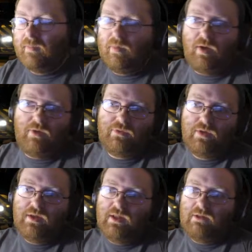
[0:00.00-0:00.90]
a mod
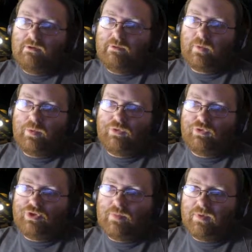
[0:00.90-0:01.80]
where we could put
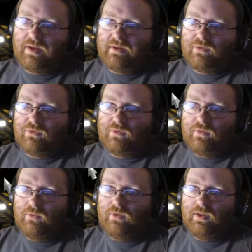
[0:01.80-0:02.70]
strip lights,
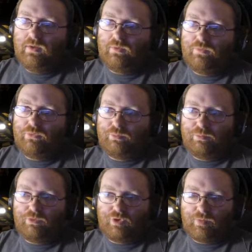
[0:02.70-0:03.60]
or little
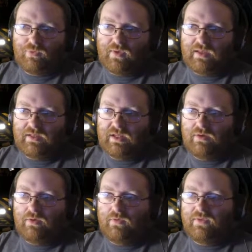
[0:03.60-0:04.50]
strips of
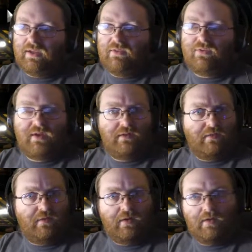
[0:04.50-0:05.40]
neon on the inside
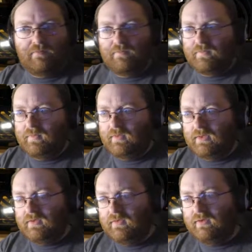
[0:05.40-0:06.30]
of the...
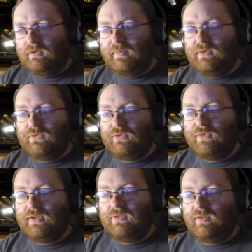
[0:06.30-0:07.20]
See where the mouse is? On
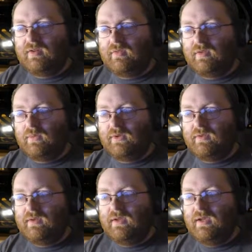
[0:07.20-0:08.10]
the inside of the
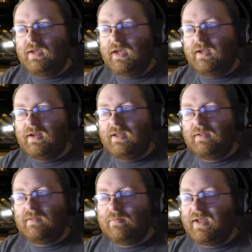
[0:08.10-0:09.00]
window? And I'd
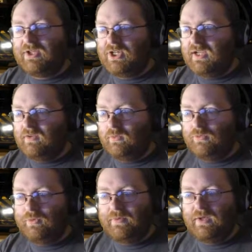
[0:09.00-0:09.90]
like the badge here to
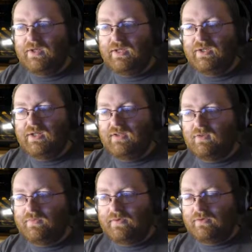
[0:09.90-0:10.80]
also be a neon lit
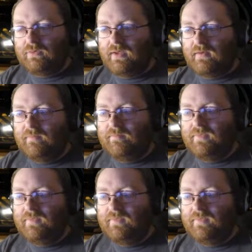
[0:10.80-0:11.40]
up thing as well.